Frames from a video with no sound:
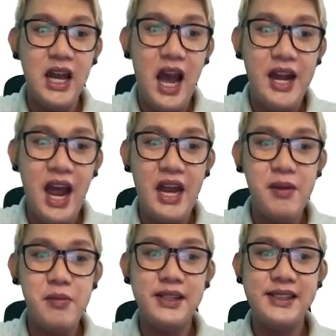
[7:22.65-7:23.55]
an
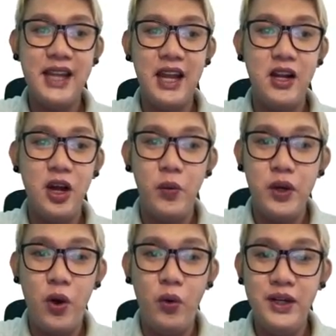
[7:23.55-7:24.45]
animal cell
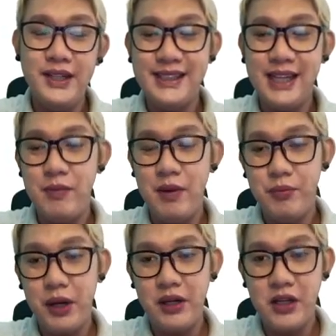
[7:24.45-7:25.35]
with only cell
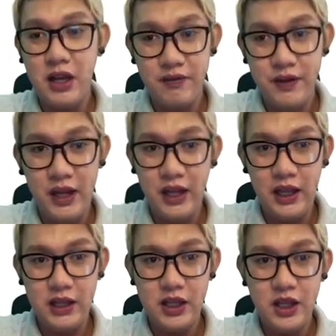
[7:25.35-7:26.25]
membrane covering
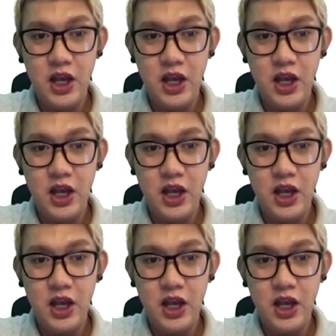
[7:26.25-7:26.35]
it